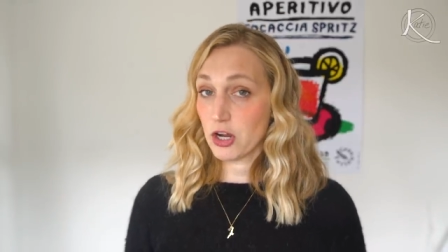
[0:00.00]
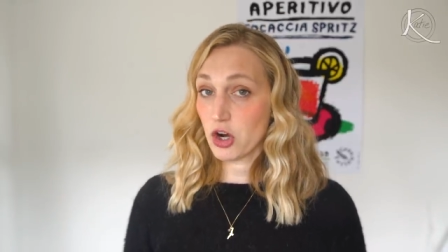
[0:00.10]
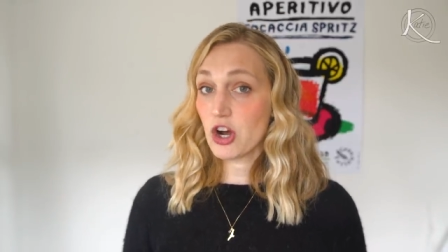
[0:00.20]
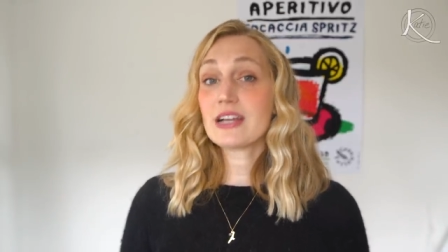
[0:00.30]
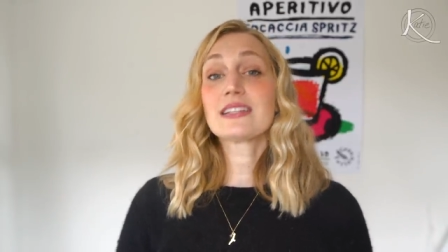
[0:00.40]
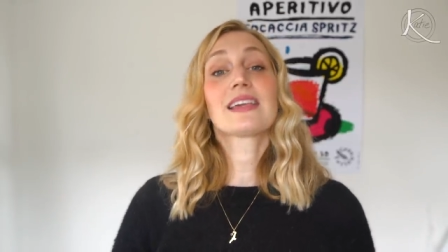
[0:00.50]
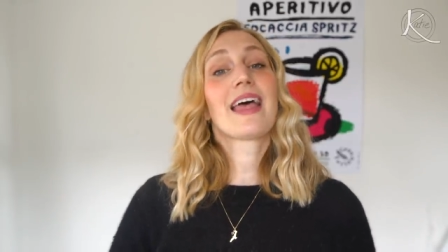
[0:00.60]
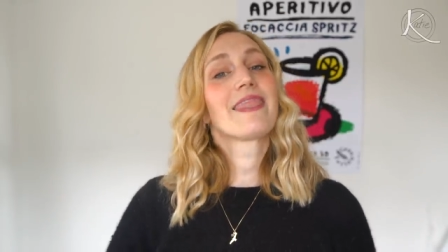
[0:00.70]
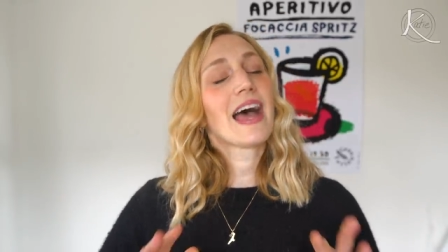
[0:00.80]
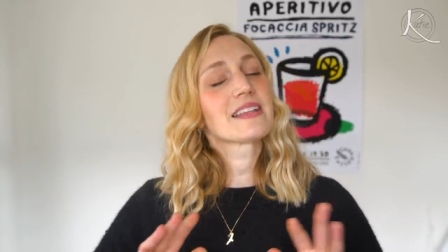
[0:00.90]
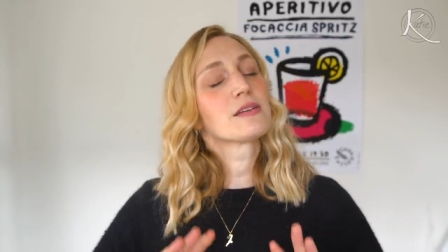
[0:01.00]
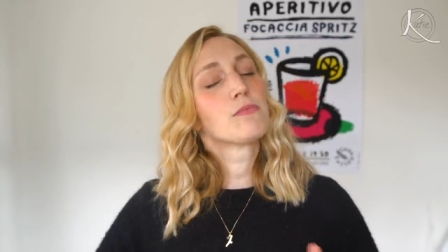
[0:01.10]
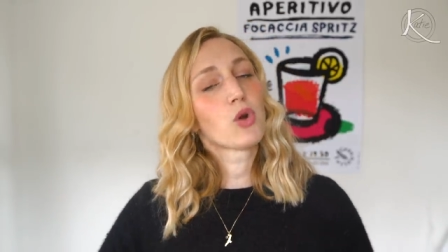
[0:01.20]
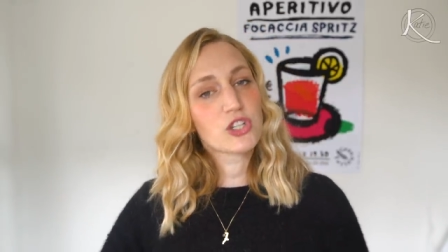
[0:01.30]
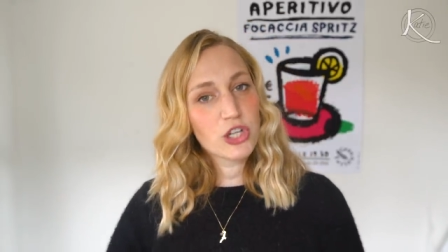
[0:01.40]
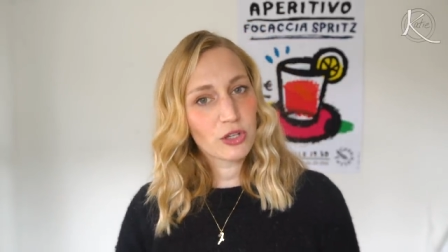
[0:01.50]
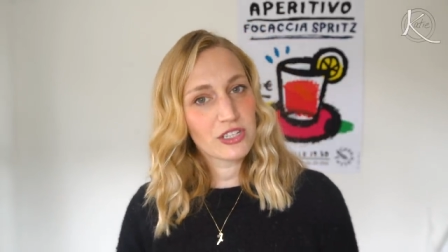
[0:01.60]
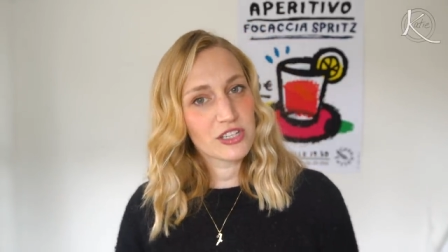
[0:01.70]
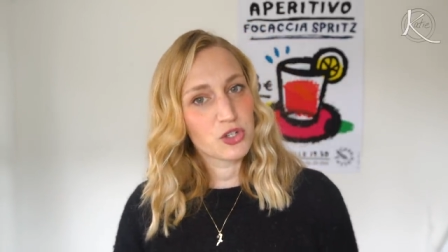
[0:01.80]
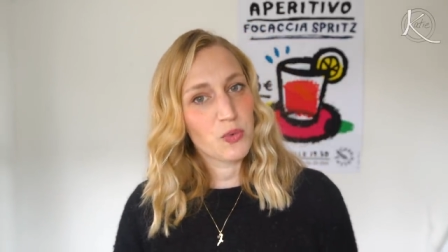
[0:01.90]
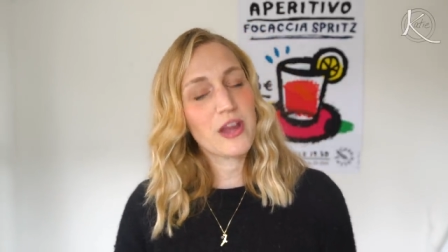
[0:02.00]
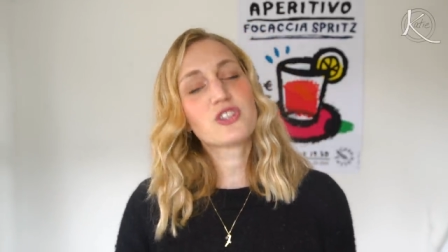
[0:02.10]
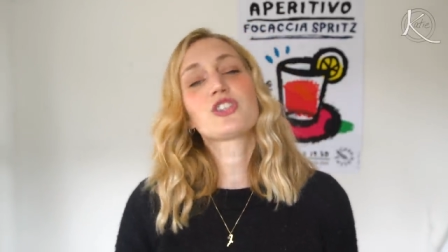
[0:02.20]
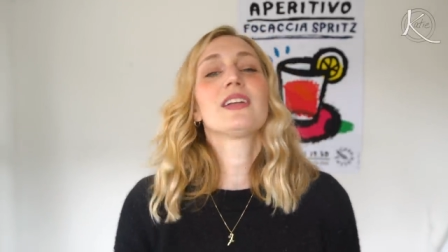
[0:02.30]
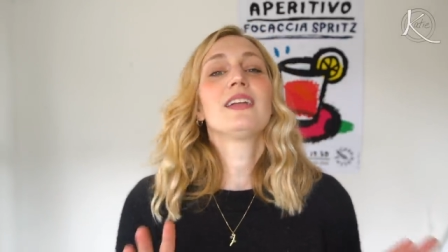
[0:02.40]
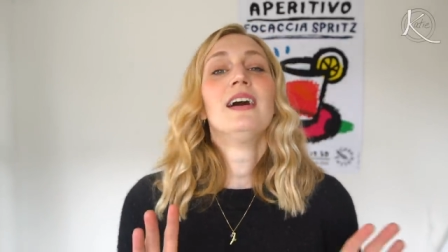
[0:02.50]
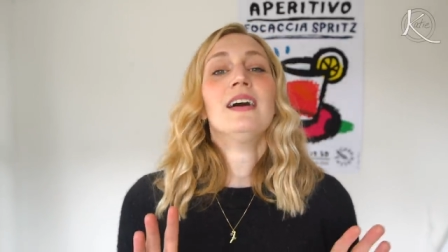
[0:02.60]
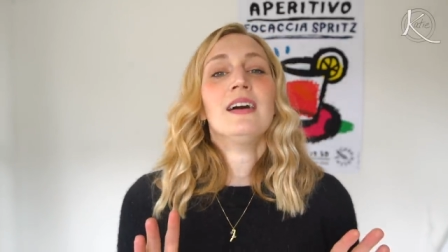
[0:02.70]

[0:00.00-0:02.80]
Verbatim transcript: occurrence and that's a more chilled situation,